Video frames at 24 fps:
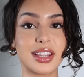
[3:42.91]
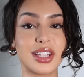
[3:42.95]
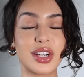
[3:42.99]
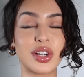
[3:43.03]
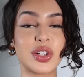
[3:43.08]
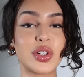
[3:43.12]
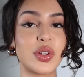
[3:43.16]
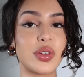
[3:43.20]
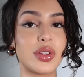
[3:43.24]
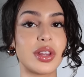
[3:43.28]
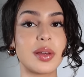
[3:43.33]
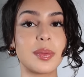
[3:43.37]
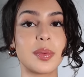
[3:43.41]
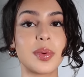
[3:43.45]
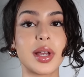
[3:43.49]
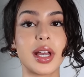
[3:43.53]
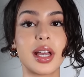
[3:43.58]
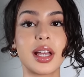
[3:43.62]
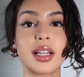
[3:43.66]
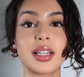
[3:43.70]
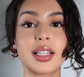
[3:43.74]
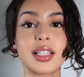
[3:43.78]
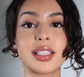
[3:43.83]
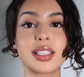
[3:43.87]
Their clothing
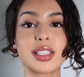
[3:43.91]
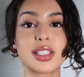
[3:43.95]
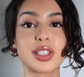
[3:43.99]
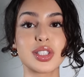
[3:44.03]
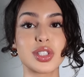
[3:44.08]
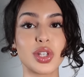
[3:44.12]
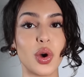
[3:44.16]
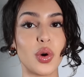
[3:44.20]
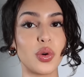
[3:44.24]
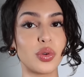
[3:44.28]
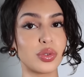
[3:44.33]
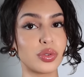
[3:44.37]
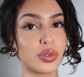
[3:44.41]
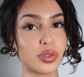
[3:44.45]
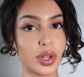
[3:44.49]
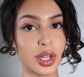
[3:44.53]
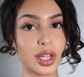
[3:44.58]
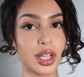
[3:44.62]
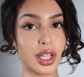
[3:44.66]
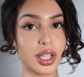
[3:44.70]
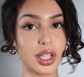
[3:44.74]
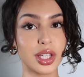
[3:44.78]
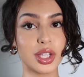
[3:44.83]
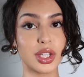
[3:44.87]
brand is so
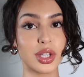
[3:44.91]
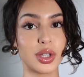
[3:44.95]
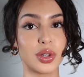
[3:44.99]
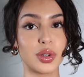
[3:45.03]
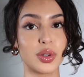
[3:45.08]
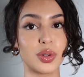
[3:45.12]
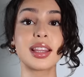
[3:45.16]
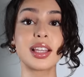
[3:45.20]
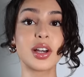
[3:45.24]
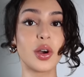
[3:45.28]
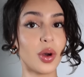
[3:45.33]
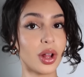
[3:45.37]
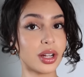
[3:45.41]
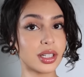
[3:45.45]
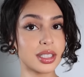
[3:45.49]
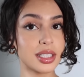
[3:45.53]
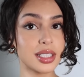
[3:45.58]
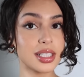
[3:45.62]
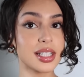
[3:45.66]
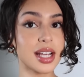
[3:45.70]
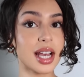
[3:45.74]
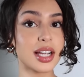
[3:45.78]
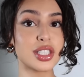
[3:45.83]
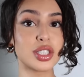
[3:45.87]
freaking cute. The quality
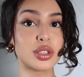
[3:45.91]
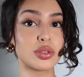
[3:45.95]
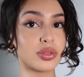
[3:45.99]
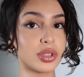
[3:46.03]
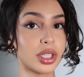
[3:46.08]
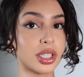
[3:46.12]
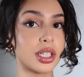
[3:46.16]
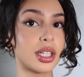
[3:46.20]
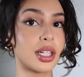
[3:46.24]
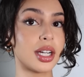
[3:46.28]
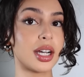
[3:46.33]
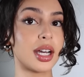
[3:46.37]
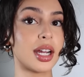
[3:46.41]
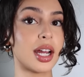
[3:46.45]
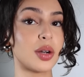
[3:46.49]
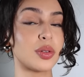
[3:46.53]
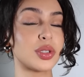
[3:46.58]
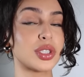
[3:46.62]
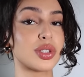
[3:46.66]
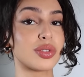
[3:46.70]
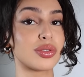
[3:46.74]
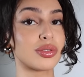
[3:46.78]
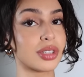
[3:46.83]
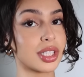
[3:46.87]
is actually really good. I
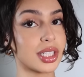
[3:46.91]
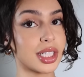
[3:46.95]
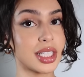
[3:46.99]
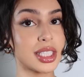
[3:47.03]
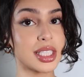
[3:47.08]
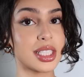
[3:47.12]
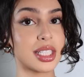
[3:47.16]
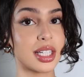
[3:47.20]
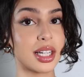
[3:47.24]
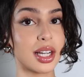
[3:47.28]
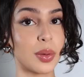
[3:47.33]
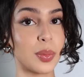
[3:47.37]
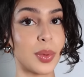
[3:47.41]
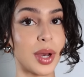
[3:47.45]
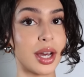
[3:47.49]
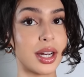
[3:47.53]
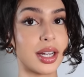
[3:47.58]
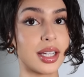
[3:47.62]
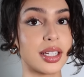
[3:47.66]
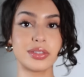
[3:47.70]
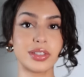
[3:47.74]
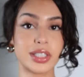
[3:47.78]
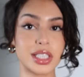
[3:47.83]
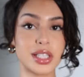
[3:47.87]
was really shook about
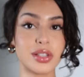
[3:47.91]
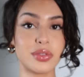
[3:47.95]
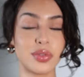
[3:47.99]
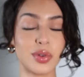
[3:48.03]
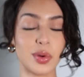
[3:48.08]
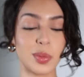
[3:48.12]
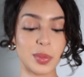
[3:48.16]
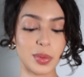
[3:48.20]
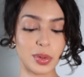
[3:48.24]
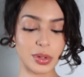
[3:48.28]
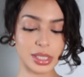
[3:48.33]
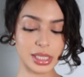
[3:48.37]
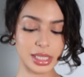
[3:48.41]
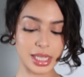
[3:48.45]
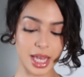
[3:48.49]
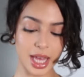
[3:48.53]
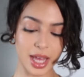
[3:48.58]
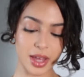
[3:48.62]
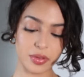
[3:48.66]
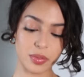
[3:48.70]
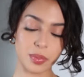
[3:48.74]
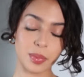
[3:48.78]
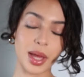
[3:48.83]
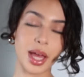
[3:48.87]
it. First and foremost, they
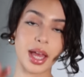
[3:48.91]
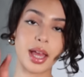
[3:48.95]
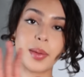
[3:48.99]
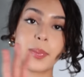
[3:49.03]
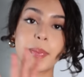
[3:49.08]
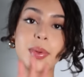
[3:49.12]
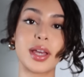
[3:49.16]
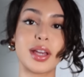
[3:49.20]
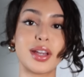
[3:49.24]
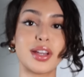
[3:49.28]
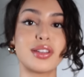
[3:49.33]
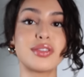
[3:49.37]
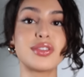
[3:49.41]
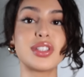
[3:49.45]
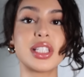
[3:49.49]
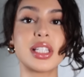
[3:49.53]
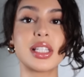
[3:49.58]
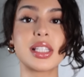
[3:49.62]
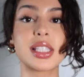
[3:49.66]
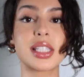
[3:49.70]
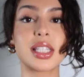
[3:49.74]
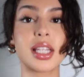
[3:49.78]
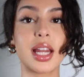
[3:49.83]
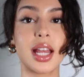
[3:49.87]
have my pair of
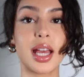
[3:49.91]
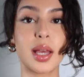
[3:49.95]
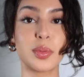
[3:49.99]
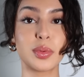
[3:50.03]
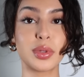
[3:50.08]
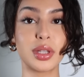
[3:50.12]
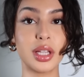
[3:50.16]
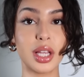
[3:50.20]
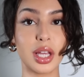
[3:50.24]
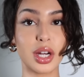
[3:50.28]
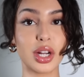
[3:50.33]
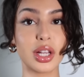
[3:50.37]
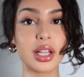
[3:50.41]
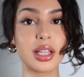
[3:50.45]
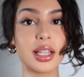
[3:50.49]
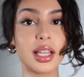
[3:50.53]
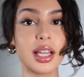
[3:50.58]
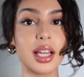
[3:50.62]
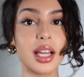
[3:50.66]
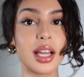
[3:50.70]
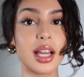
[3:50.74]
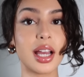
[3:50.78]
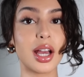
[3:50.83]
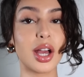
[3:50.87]
jeans that I'm
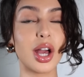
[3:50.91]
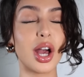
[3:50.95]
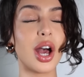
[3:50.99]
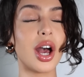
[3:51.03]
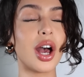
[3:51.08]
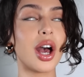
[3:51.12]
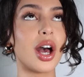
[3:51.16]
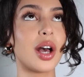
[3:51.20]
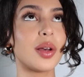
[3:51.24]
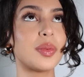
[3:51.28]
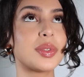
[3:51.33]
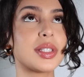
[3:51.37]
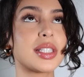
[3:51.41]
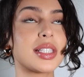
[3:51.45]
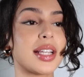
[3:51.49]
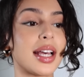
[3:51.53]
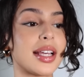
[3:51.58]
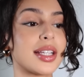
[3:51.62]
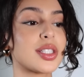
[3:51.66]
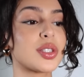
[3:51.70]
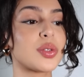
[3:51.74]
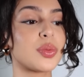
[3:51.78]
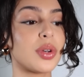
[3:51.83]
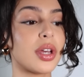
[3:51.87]
literally
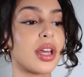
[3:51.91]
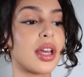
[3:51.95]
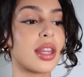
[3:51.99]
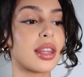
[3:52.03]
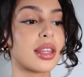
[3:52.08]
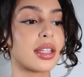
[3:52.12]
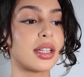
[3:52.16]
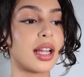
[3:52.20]
obsessed with.